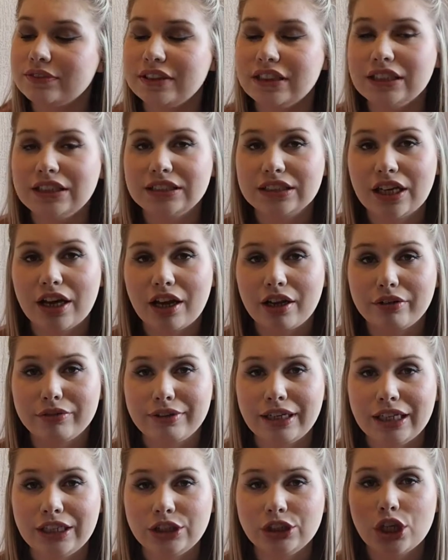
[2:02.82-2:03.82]
the entire
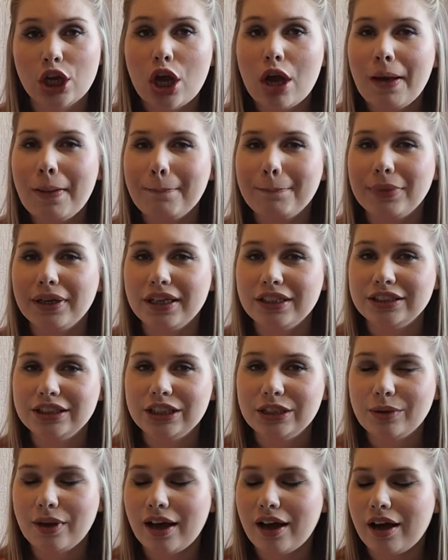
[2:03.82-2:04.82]
range, but I
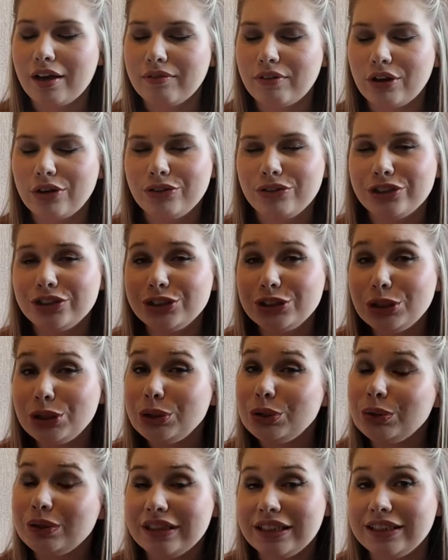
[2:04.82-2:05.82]
do have another
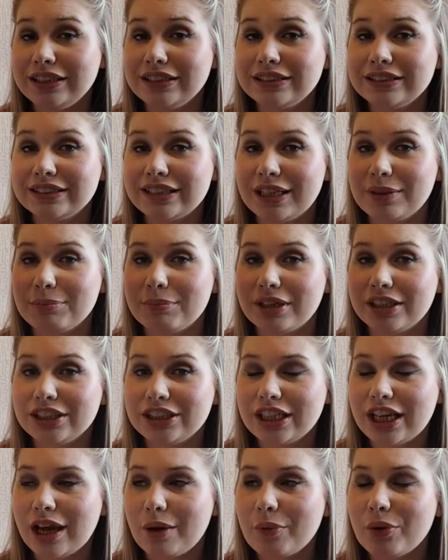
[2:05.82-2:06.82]
2 tins in my
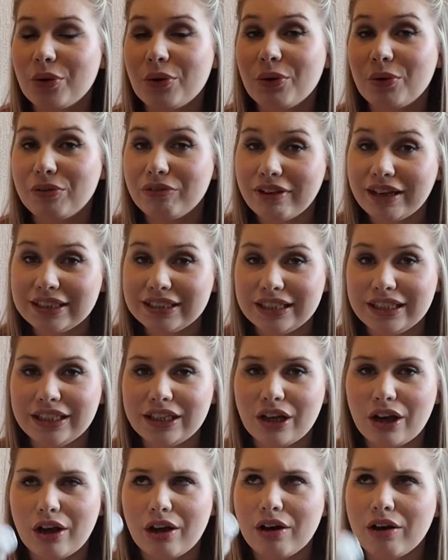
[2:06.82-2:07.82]
shower already
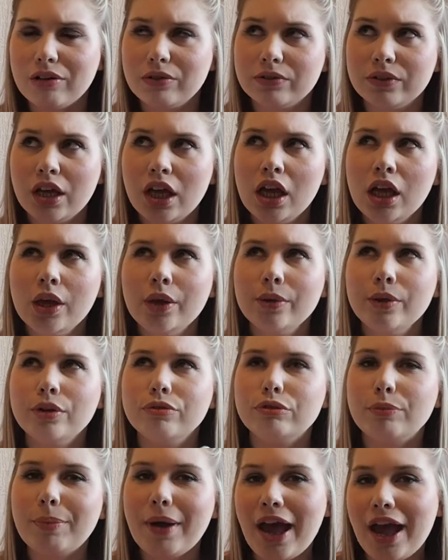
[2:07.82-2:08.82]
of
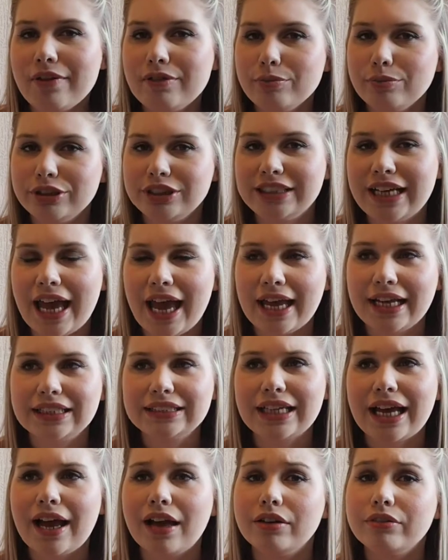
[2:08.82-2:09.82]
Repair and
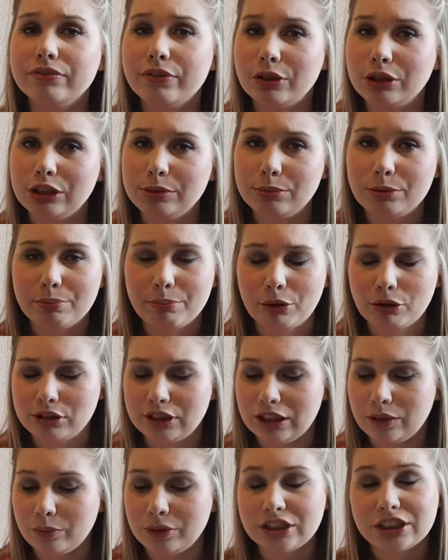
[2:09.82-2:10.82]
Protect and Volume and
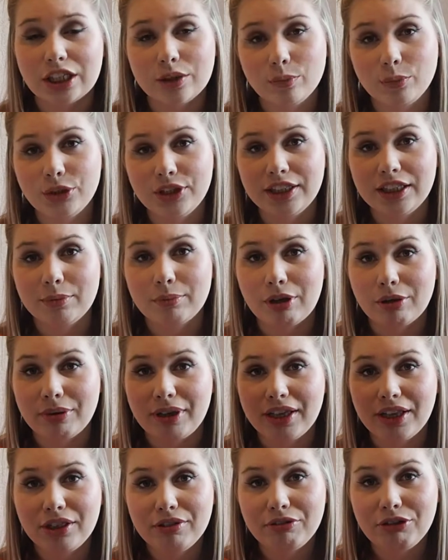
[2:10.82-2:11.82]
Body, which I'm working my
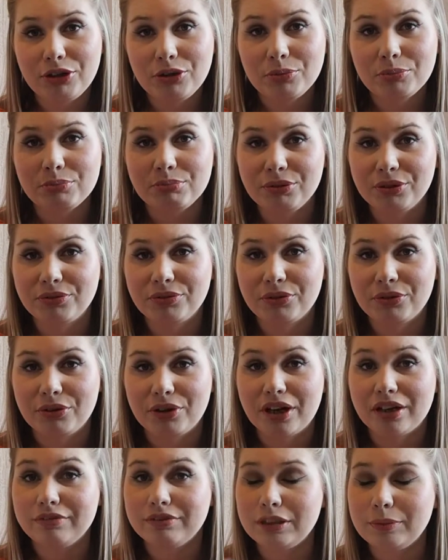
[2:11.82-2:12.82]
way through before
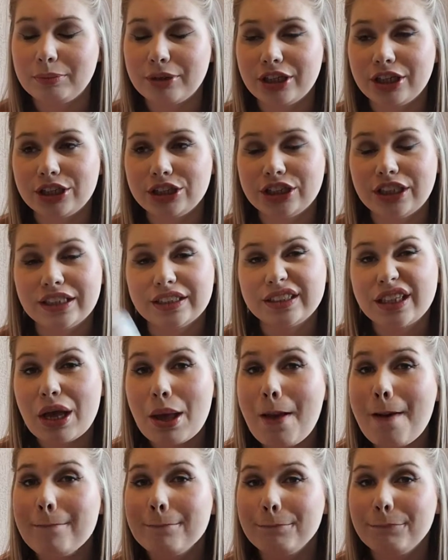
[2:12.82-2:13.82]
I repurchase,
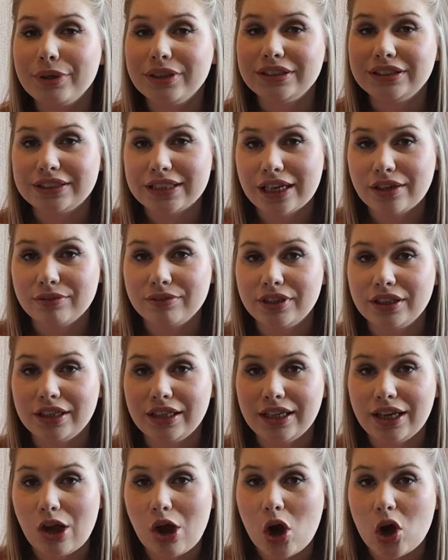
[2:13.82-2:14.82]
but
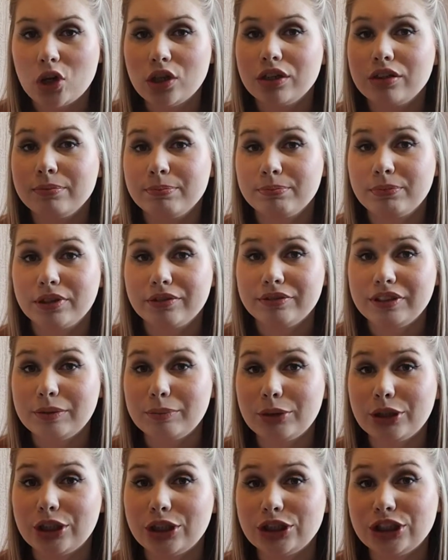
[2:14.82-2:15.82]
definitely on my
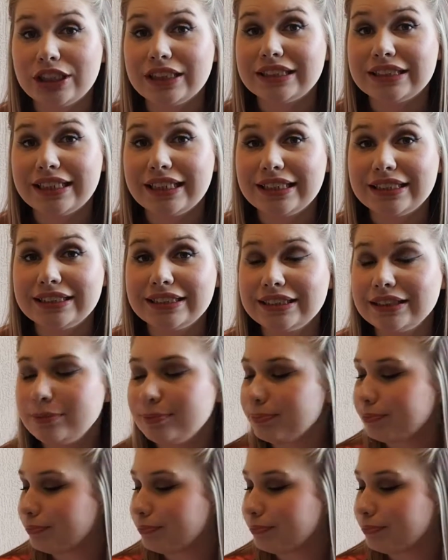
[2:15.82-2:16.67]
repurchase list.